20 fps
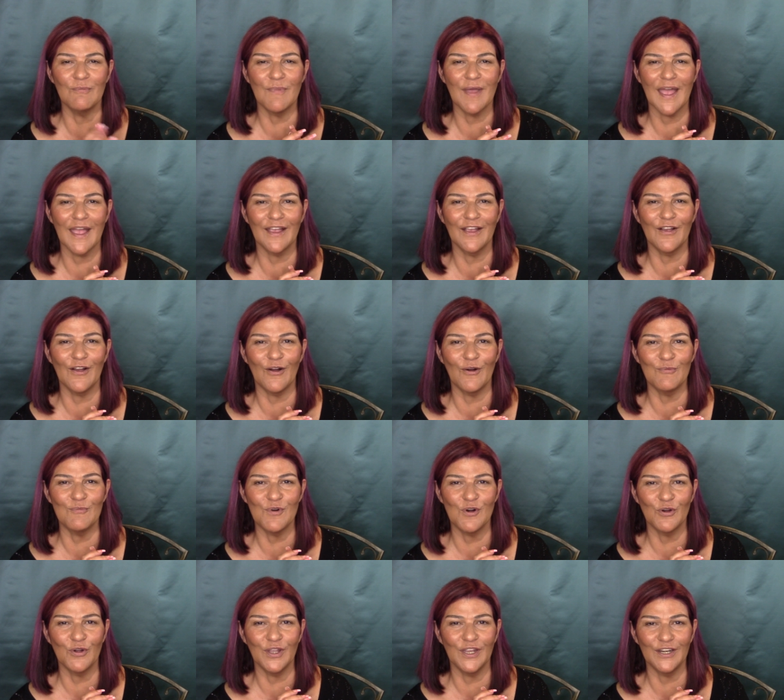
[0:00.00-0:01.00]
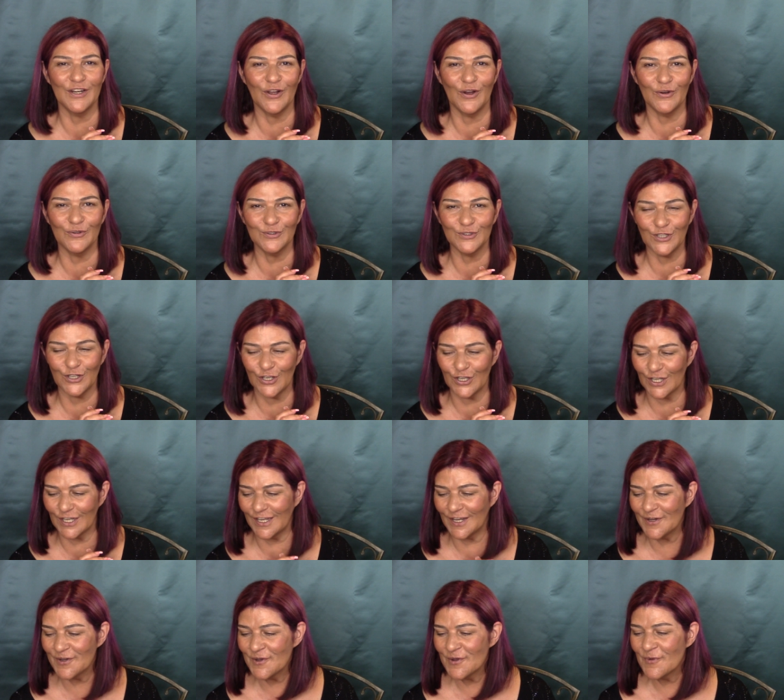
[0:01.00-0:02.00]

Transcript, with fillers: mango mojito look.